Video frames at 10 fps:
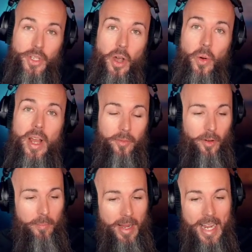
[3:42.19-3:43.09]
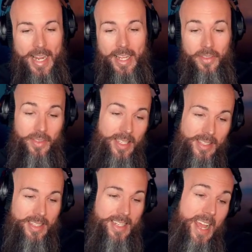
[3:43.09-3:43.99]
So for me,
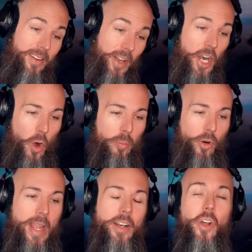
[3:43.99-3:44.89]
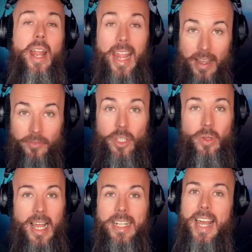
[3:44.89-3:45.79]
this is kind of a no-brainer if
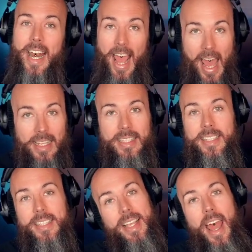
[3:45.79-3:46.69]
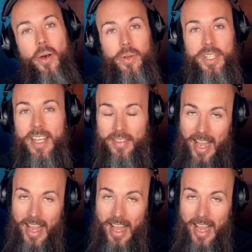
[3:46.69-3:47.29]
you like that acid sound,